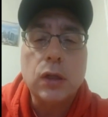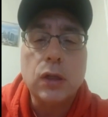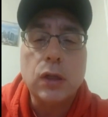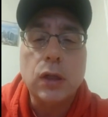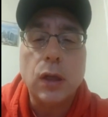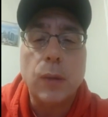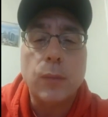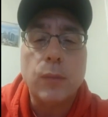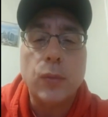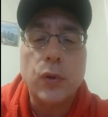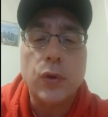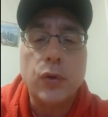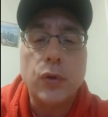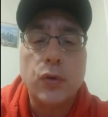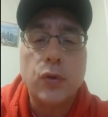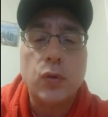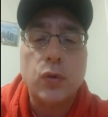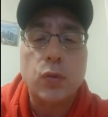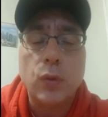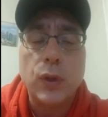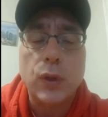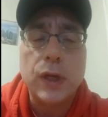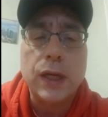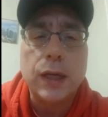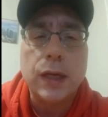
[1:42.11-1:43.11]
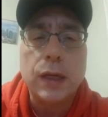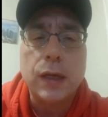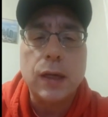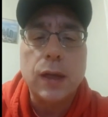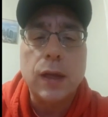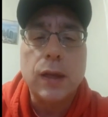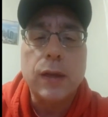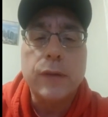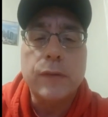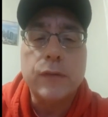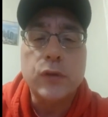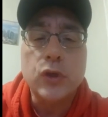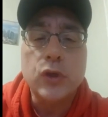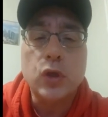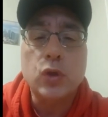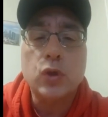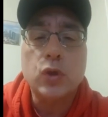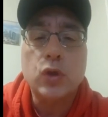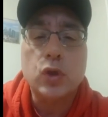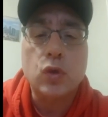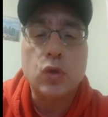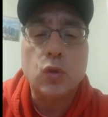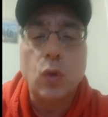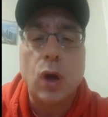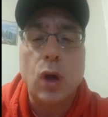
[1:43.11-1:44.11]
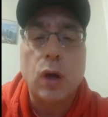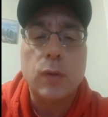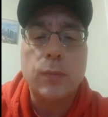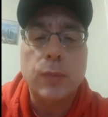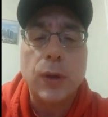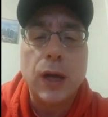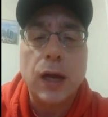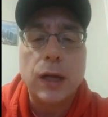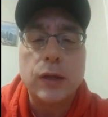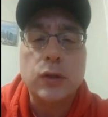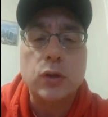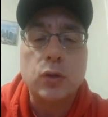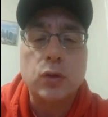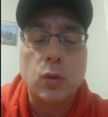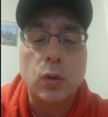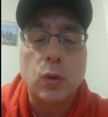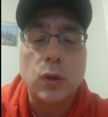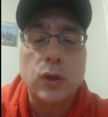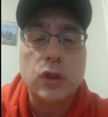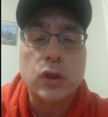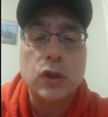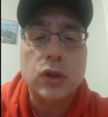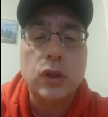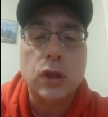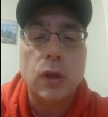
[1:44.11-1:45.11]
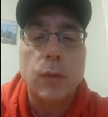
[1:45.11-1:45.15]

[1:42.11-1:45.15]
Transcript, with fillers: Number three, use strong passwords.